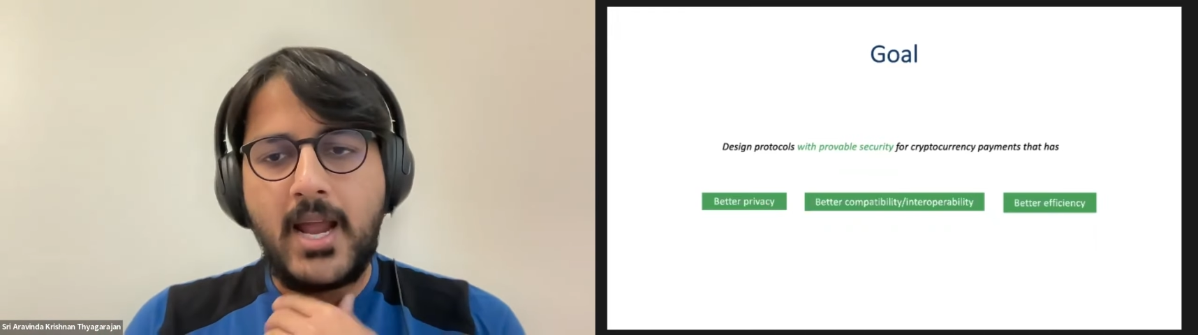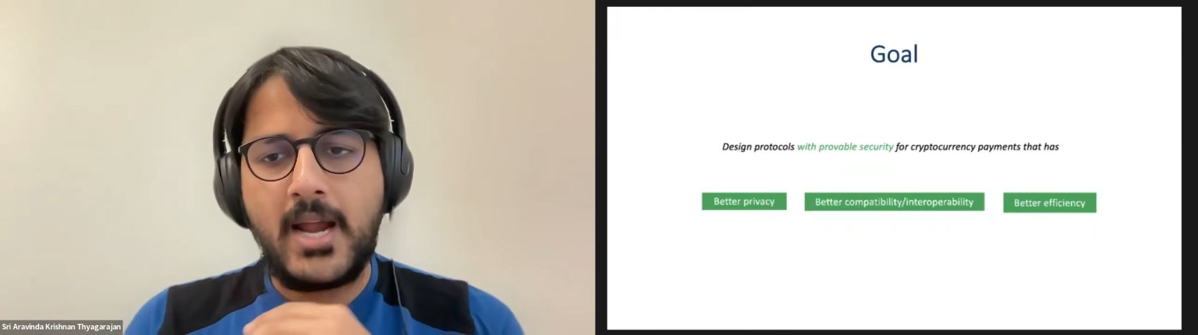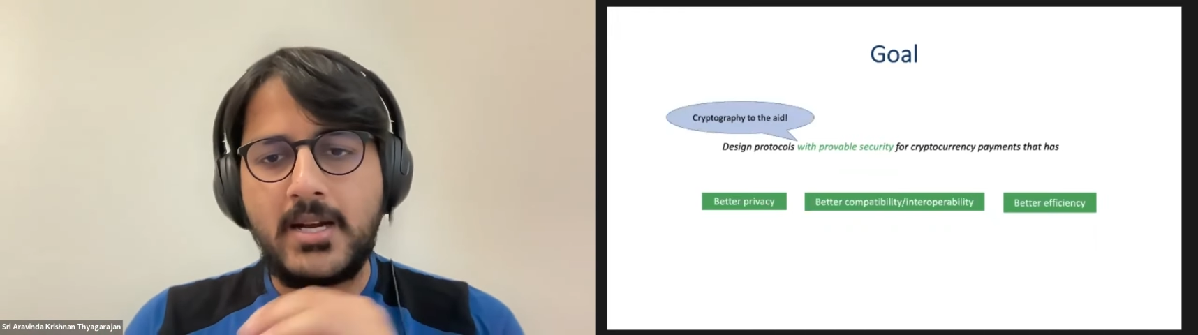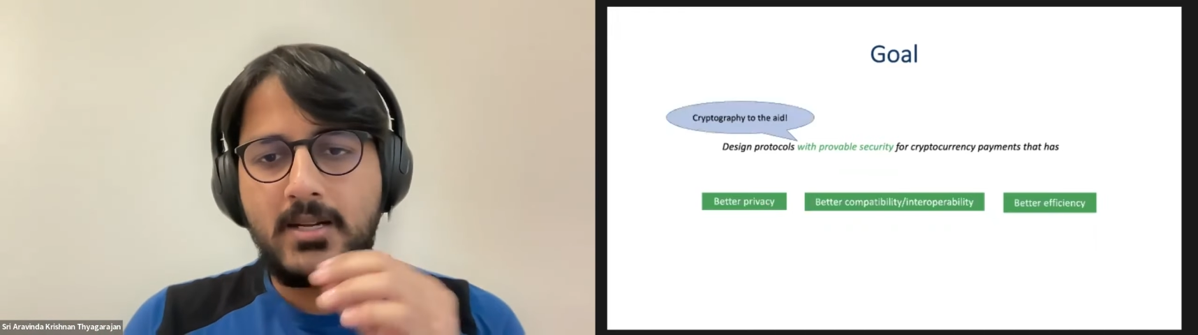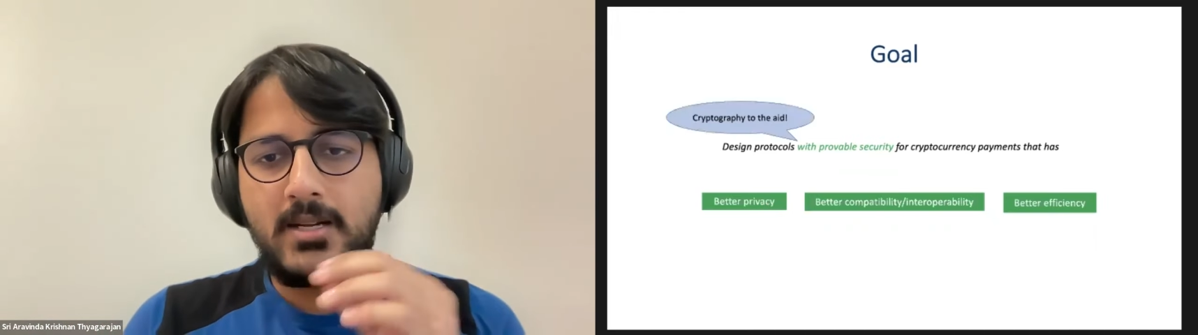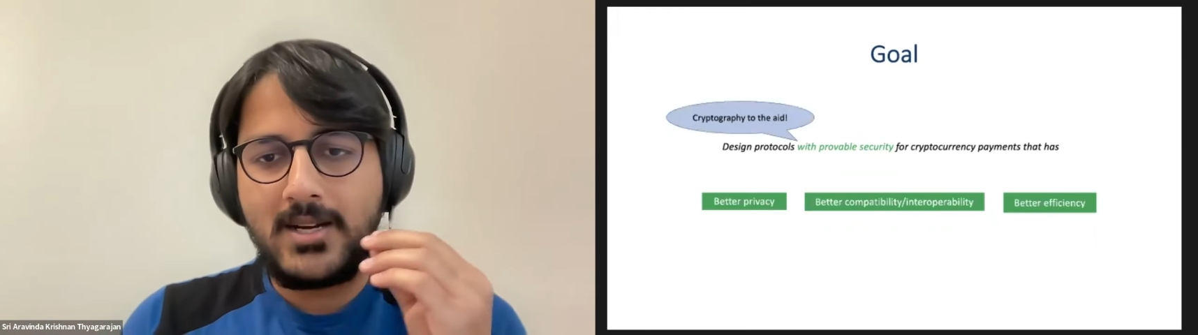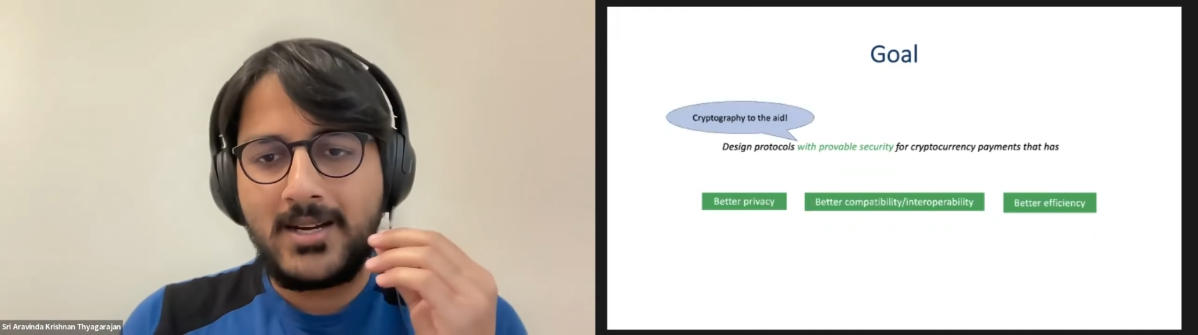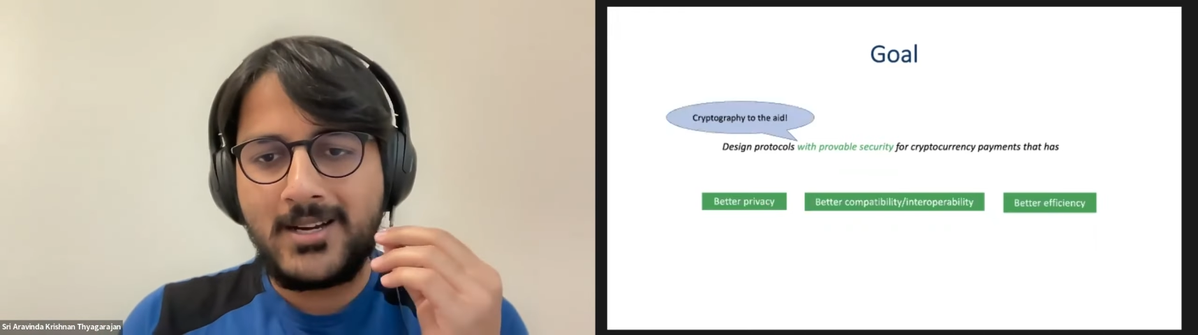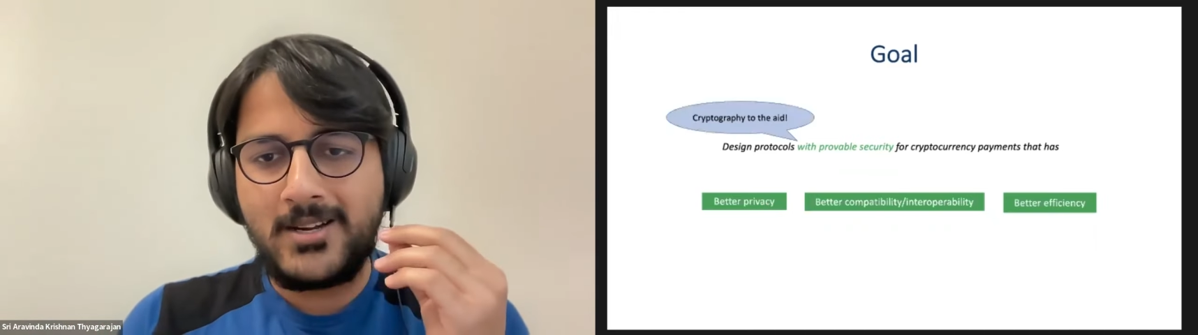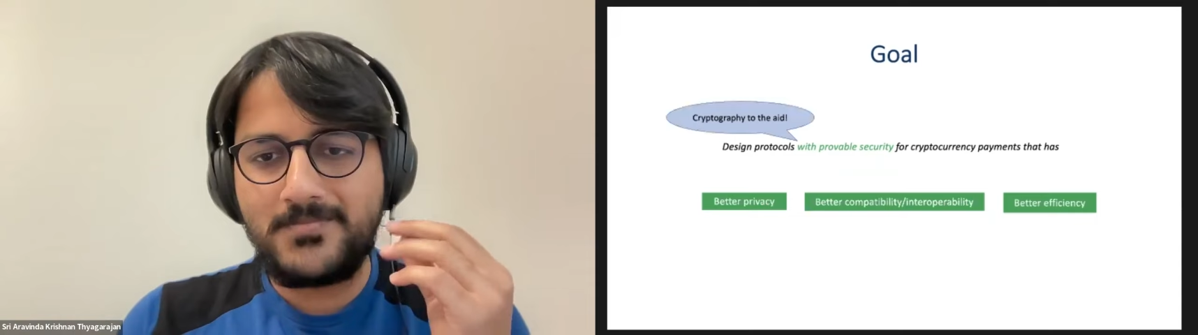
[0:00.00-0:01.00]
And
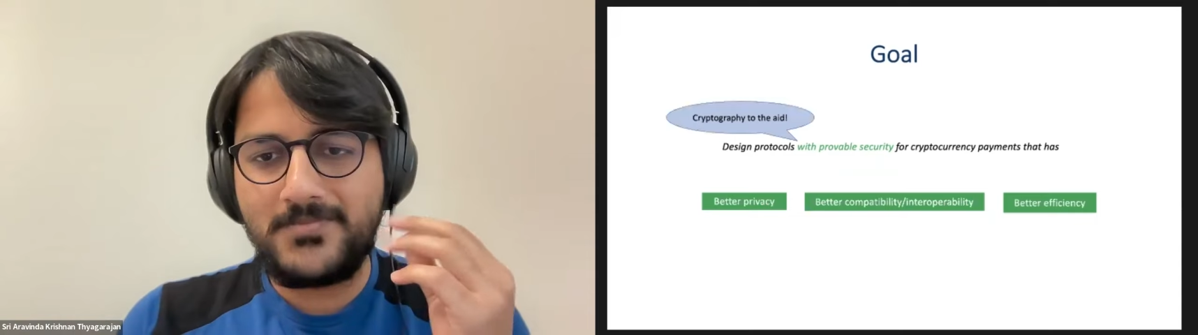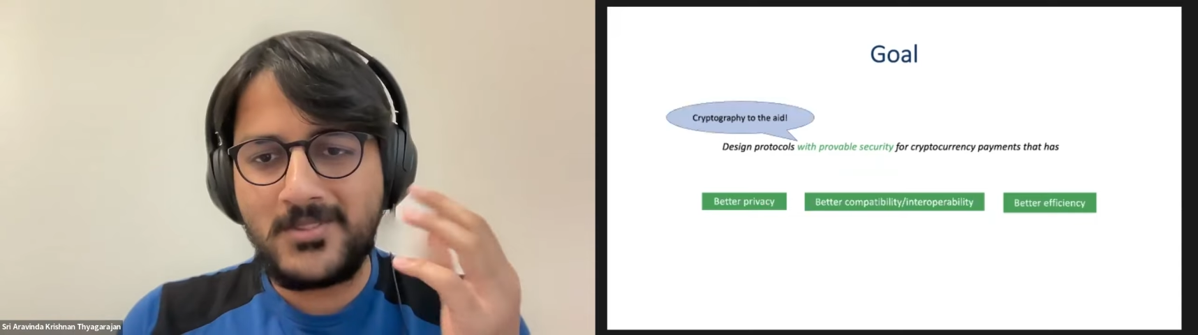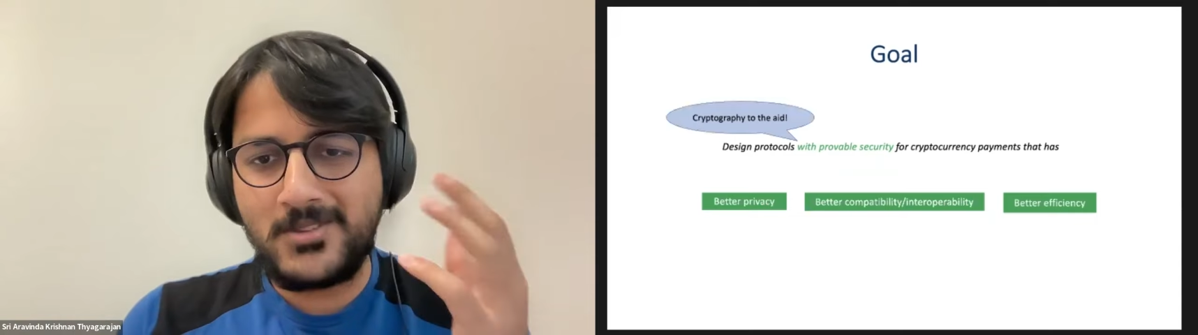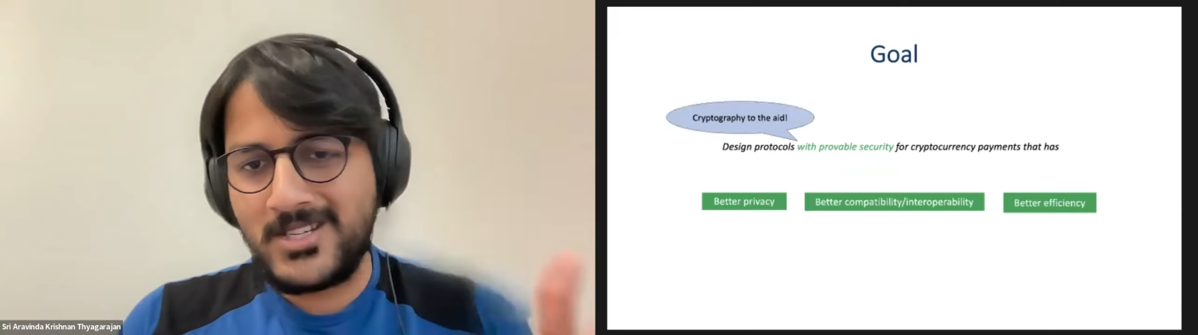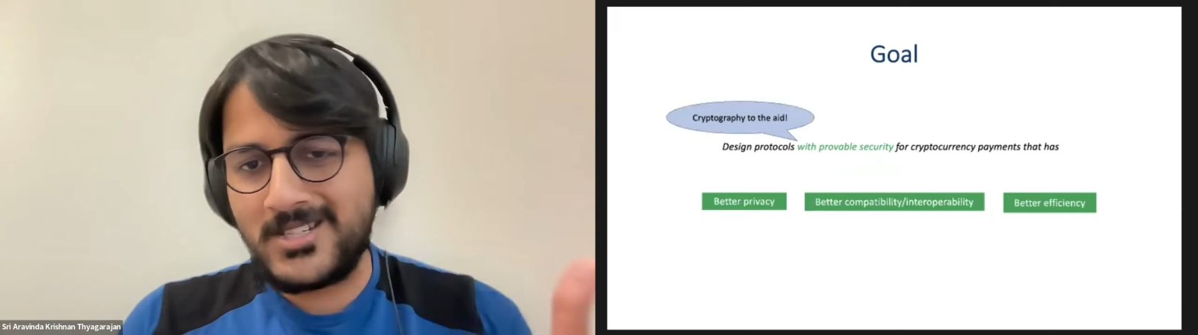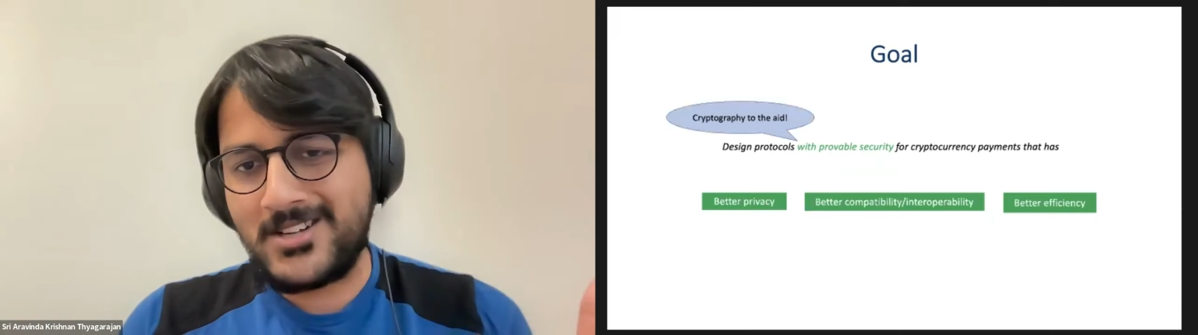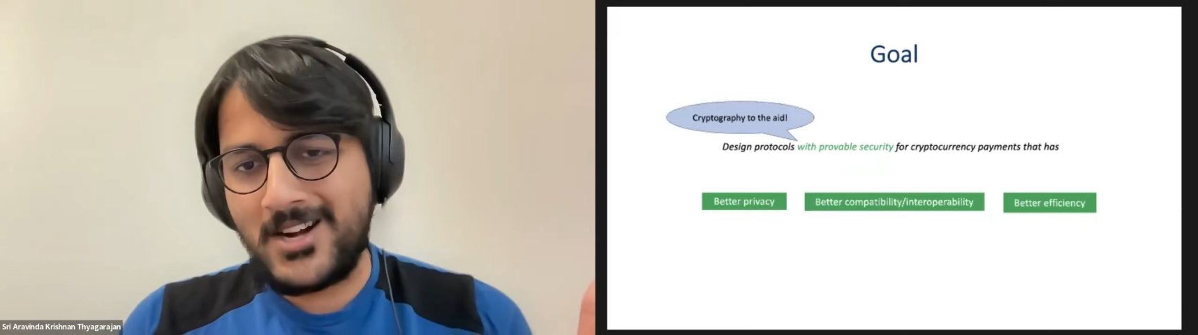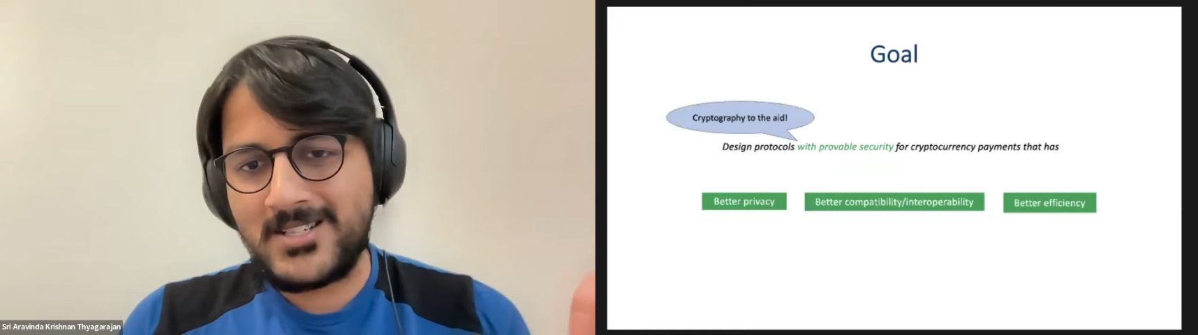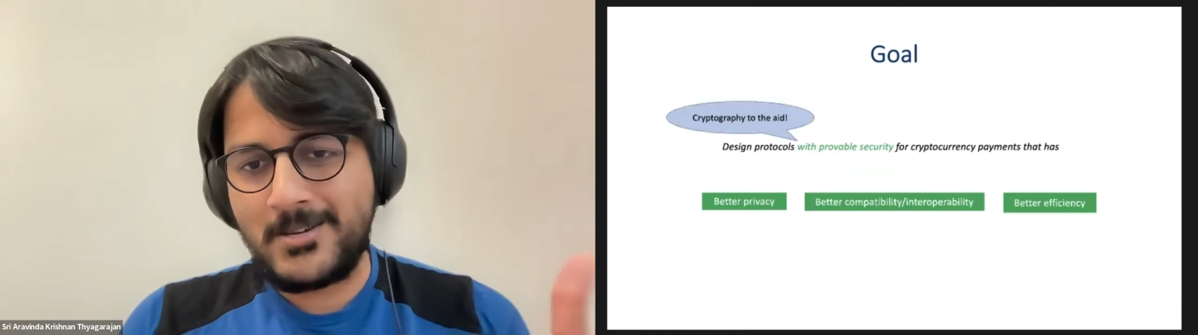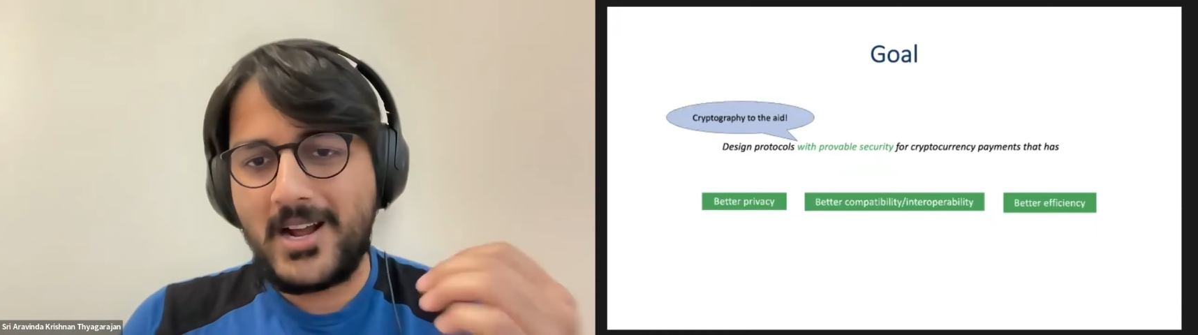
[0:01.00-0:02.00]
uh, it's
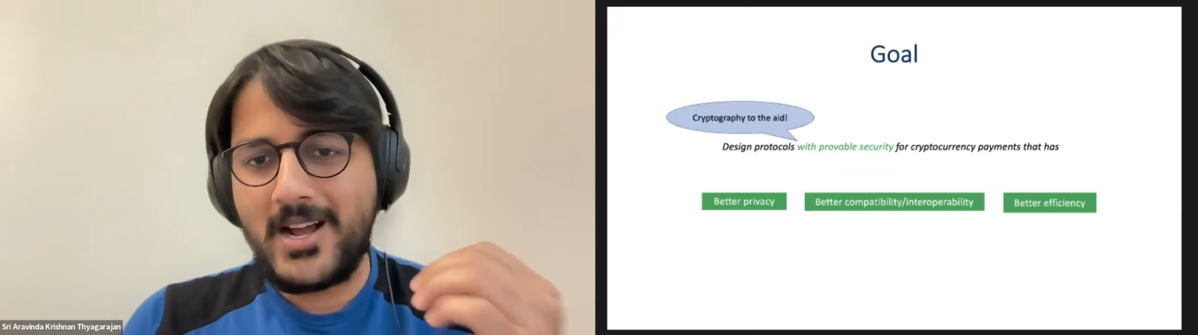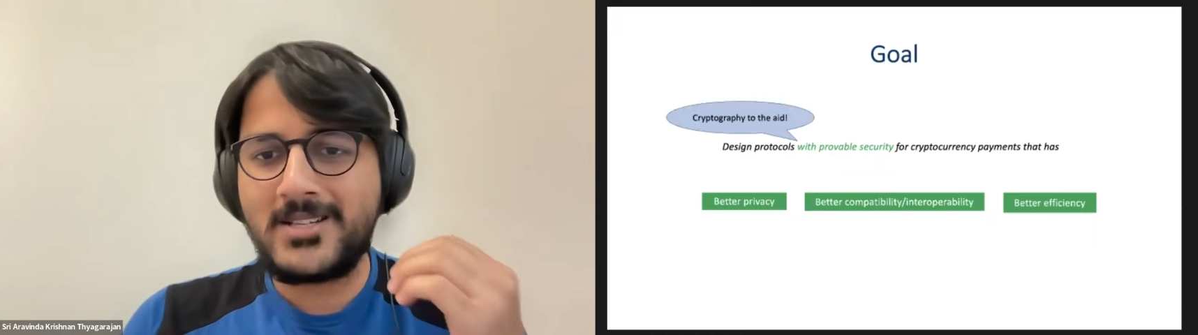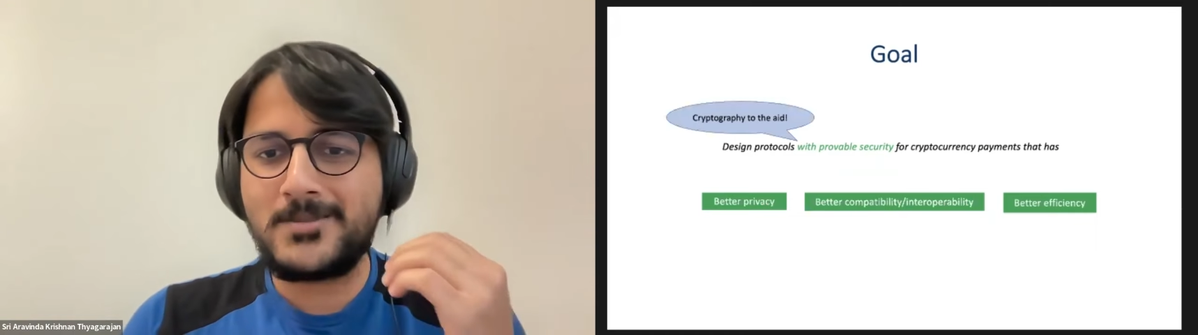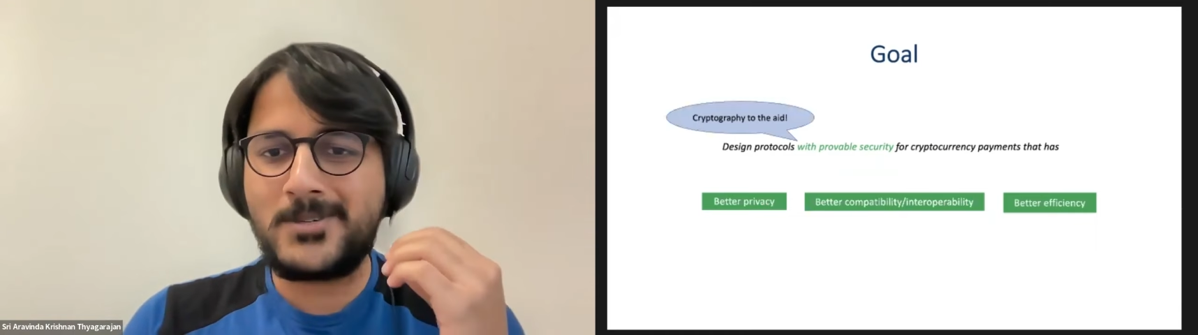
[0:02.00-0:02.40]
not a surprise,